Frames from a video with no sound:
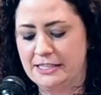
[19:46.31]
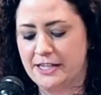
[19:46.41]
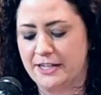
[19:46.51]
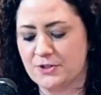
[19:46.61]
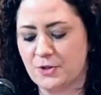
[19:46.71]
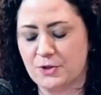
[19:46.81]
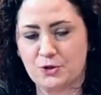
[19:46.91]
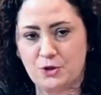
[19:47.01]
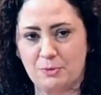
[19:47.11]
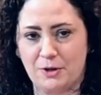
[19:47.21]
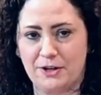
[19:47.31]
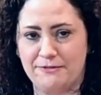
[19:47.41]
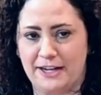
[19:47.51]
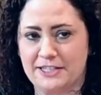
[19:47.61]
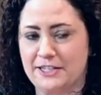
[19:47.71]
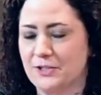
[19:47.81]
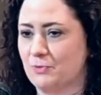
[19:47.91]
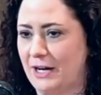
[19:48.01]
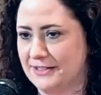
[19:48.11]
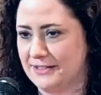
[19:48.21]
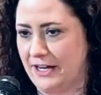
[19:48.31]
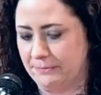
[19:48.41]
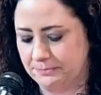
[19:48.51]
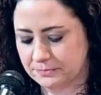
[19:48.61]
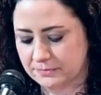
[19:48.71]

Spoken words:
And so the tumor affected his right side.